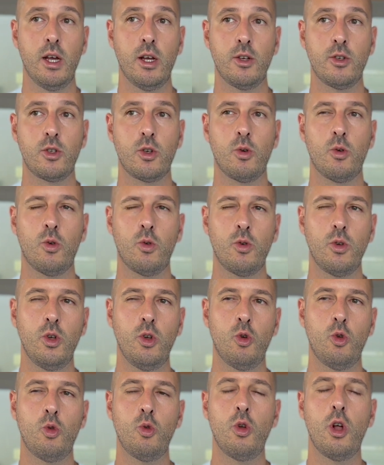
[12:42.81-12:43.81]
So
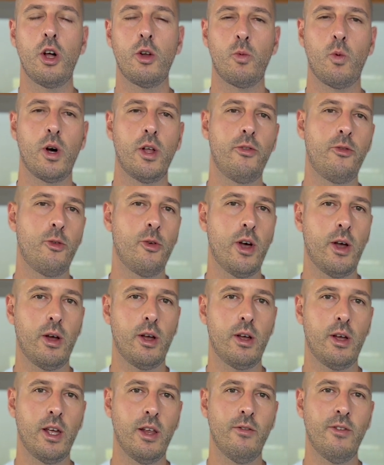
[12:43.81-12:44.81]
you do not want to
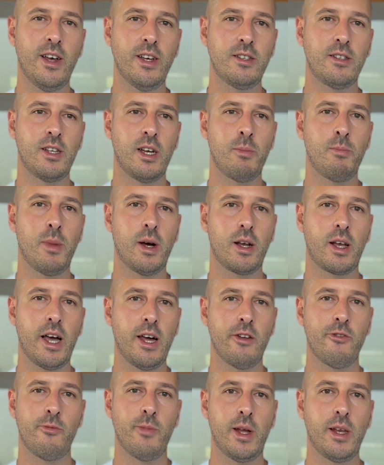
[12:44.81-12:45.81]
invest that
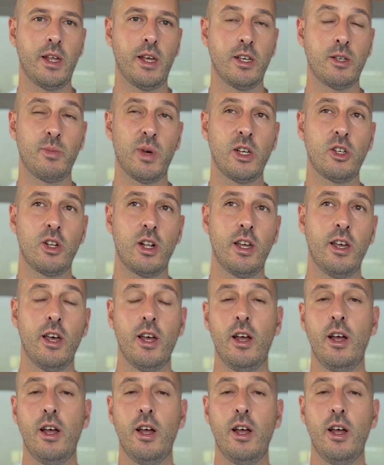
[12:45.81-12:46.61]
kind of money, especially